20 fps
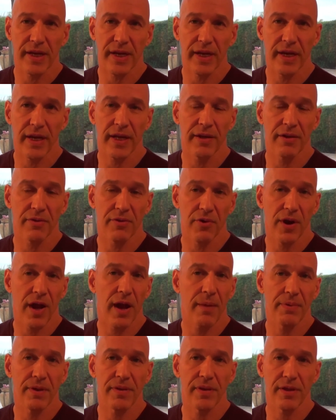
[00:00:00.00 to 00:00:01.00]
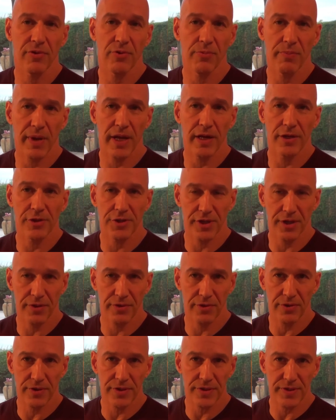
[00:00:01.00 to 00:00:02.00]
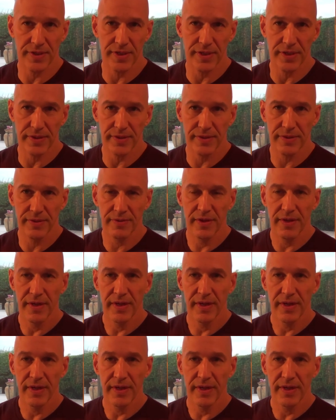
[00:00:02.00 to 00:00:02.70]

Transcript: and they're happy that they're managing their disease.